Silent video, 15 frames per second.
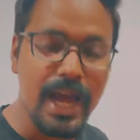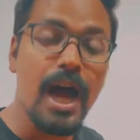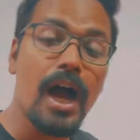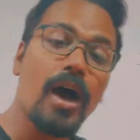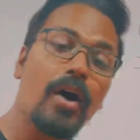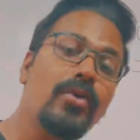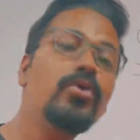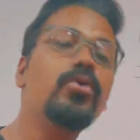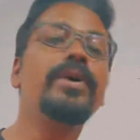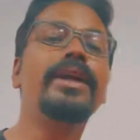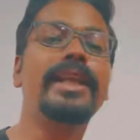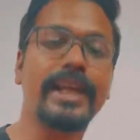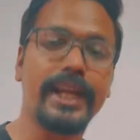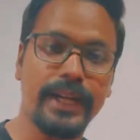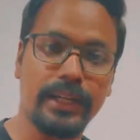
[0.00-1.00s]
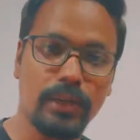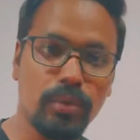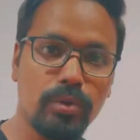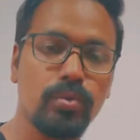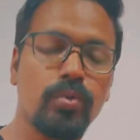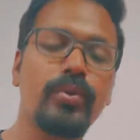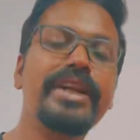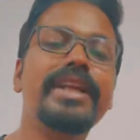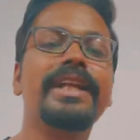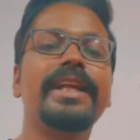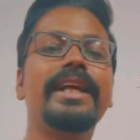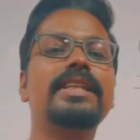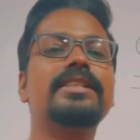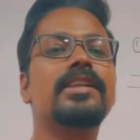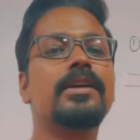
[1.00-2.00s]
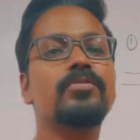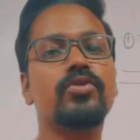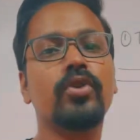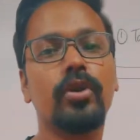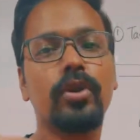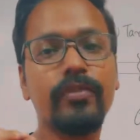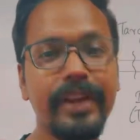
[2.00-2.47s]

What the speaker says: How do we take it out? We need some sort of